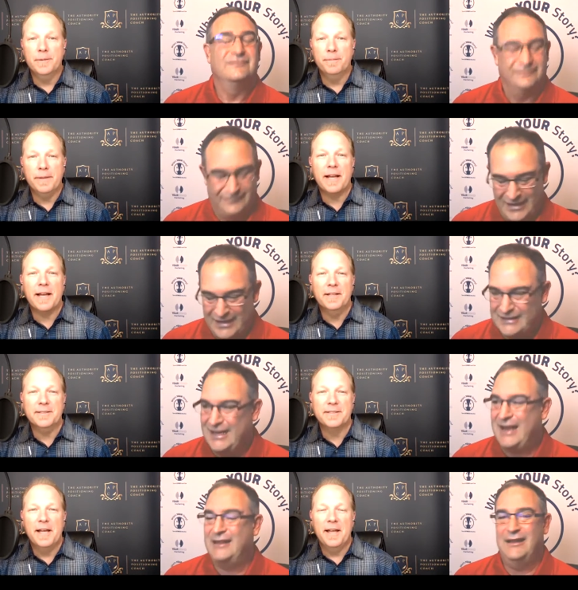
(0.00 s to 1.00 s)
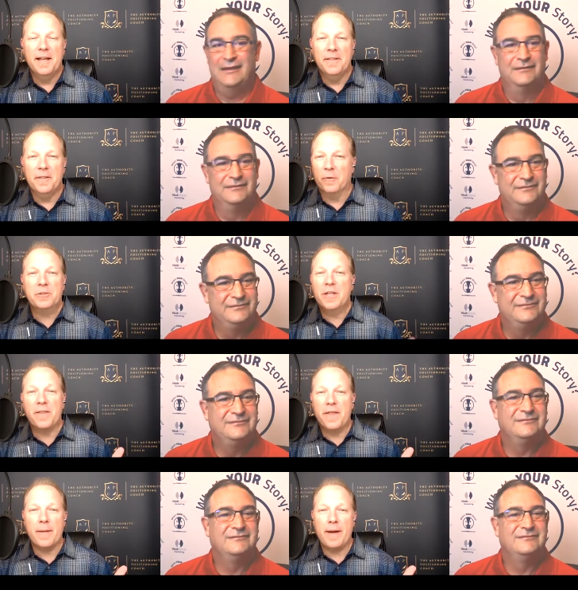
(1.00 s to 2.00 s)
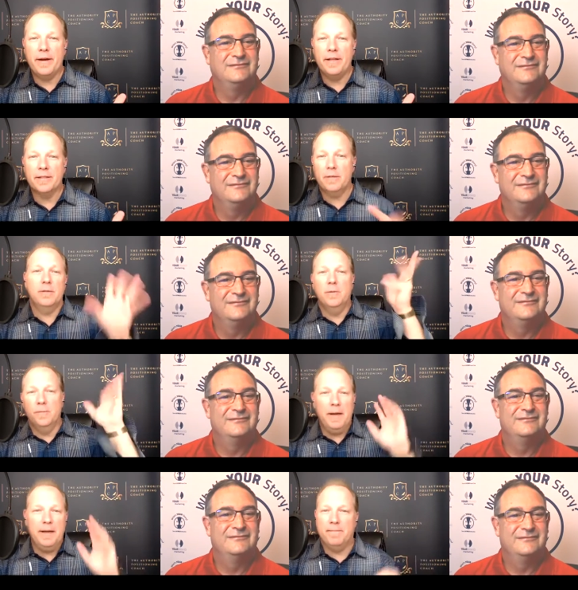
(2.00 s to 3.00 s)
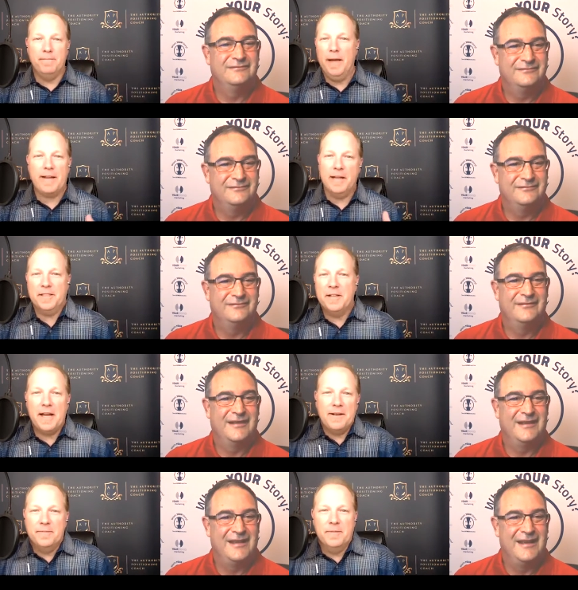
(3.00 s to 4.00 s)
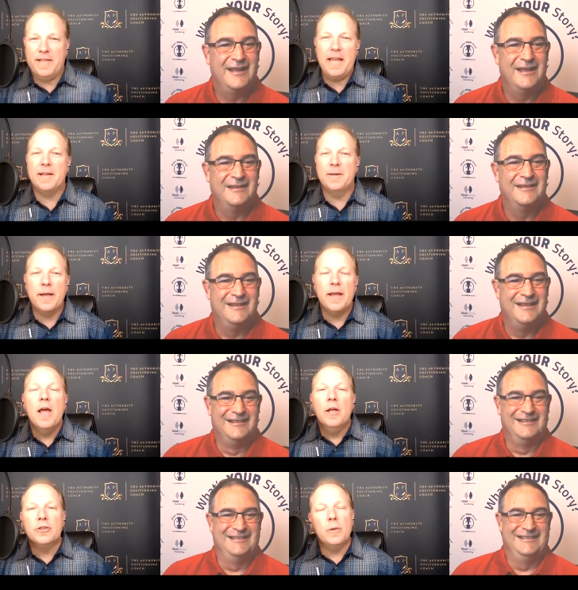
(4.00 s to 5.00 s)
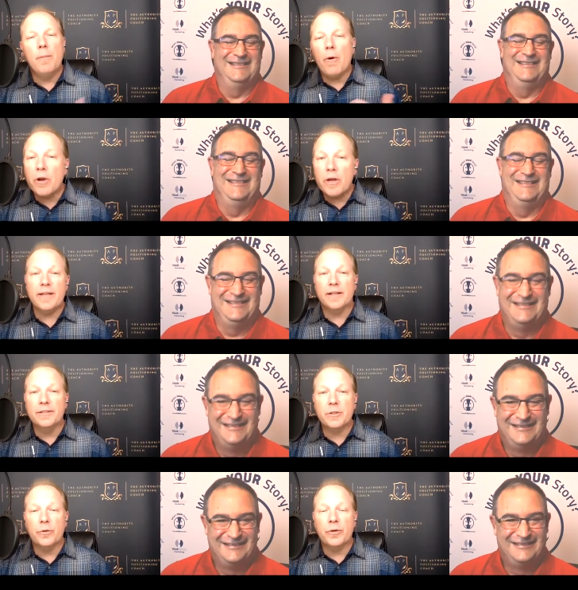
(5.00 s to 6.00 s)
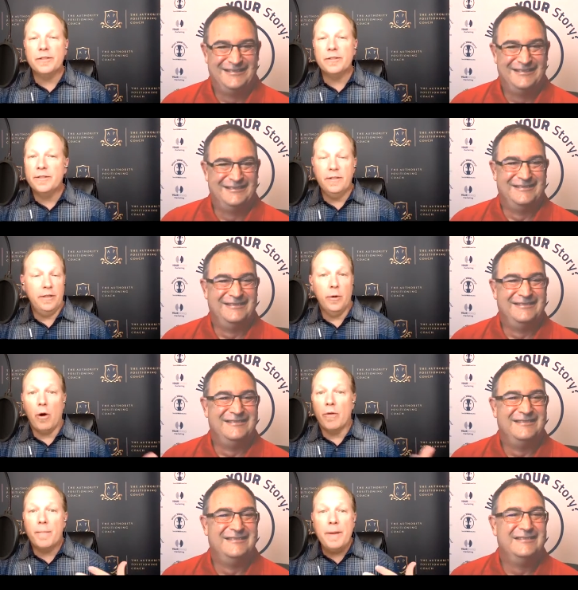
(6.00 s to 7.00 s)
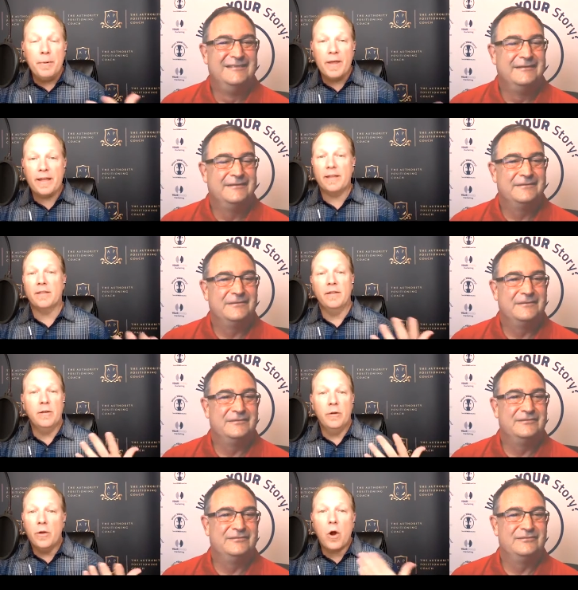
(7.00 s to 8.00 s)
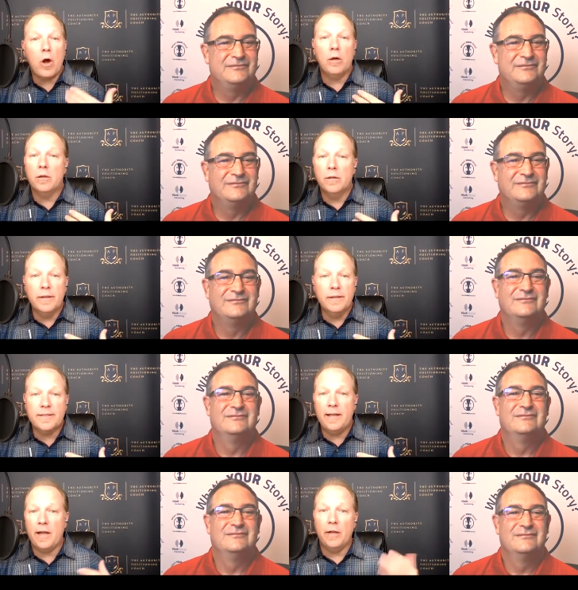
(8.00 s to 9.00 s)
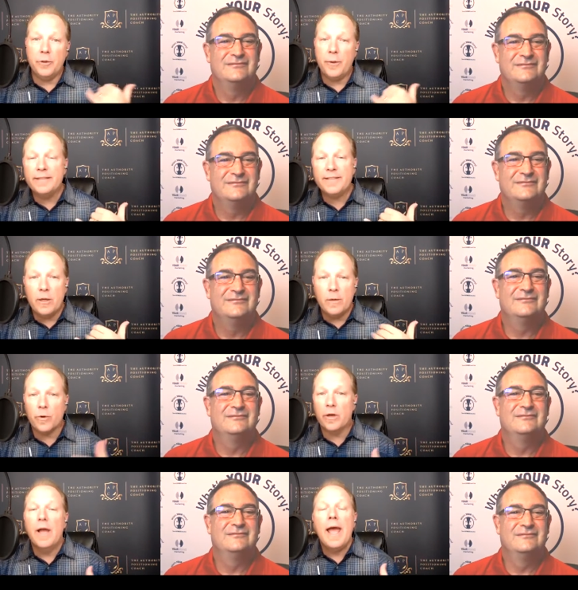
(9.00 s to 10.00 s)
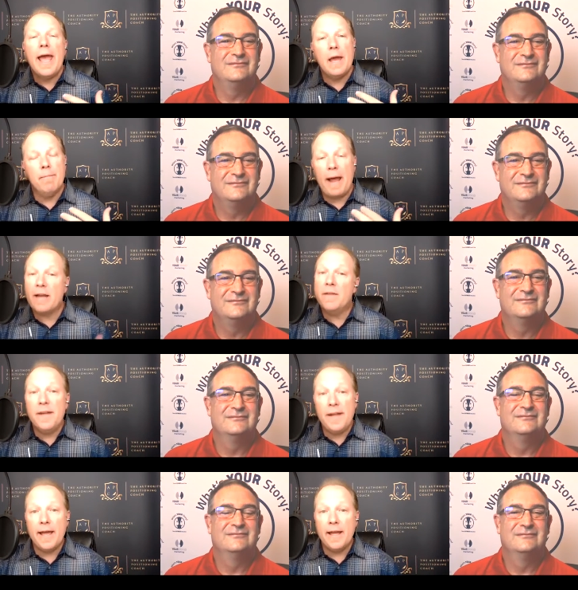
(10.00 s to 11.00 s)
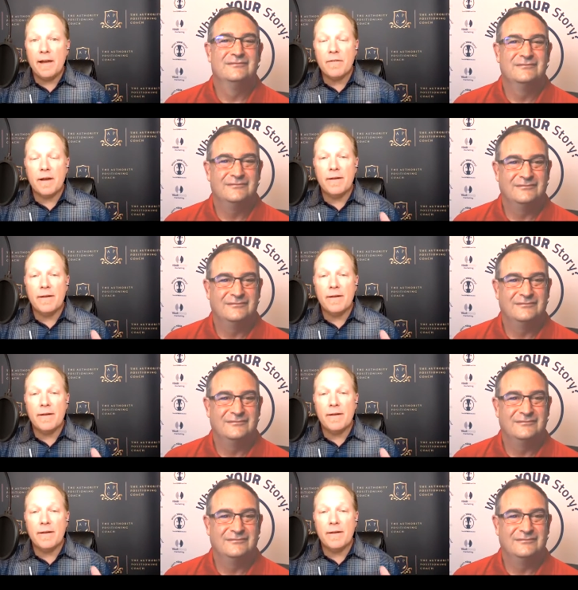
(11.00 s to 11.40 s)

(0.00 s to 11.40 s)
Speaker 1: because the first thing you think about is oh my my cousin got taken but so marketing consultants you know are the people that get you know you call and say i'll do seo for you and back in the day i've, I've